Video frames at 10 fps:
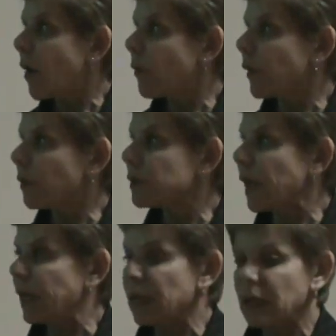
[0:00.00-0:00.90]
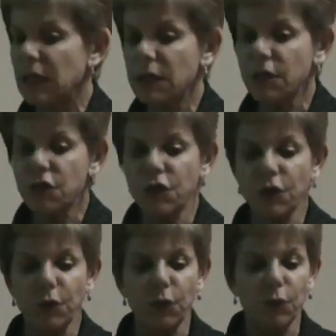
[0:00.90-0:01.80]
there was a need
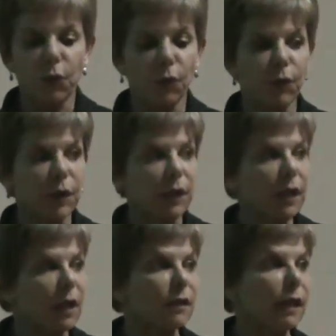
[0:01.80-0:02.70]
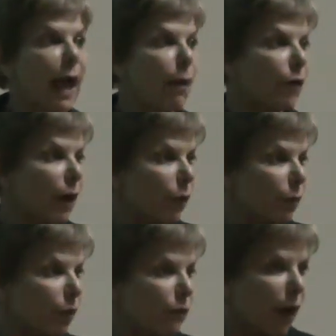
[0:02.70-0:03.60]
to really collaborate
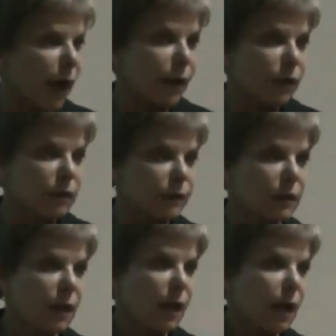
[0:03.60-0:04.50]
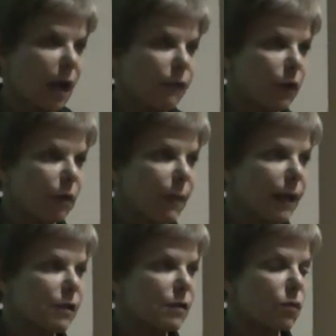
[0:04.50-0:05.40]
with providers. I've heard
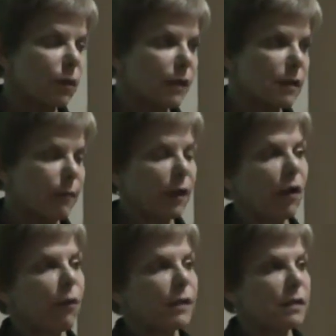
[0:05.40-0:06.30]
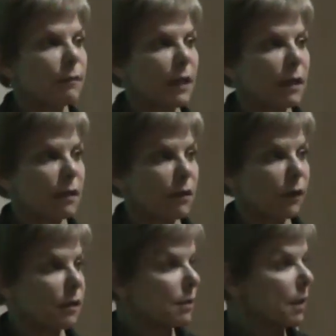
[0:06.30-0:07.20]
many stories. I've been at OACB
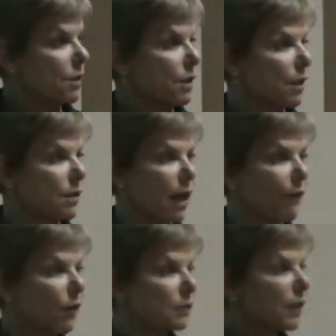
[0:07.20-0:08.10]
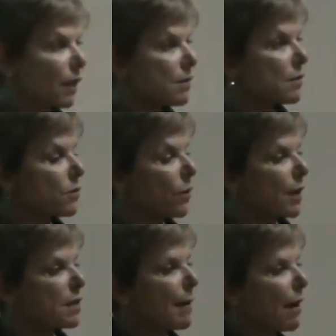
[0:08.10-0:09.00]
nearly 6 years. I've heard tons of
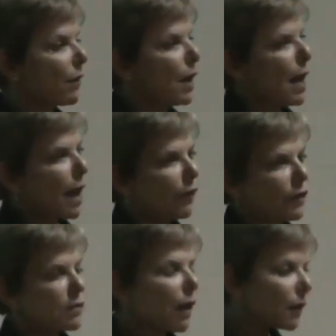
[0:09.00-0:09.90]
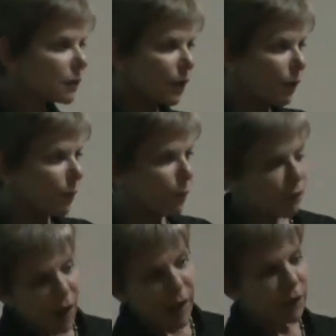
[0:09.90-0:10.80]
stories about how these the
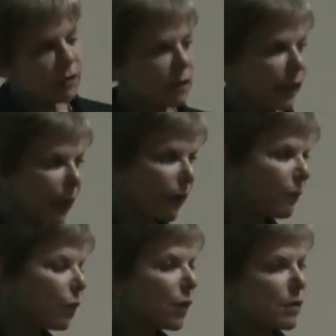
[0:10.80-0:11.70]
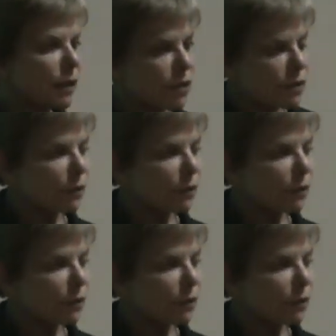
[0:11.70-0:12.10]
providers and the county boards, they just